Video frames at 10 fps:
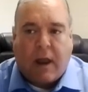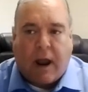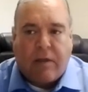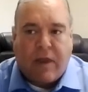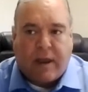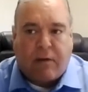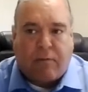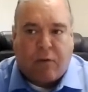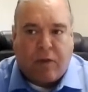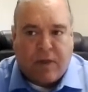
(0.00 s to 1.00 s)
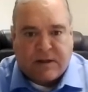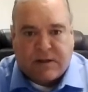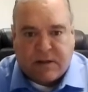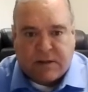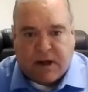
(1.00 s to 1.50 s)
I think for this
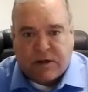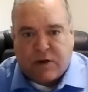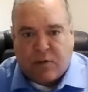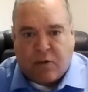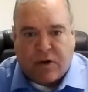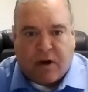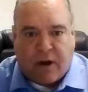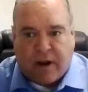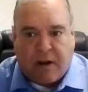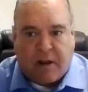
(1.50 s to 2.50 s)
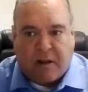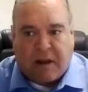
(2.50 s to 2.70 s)
discussion, we're talking,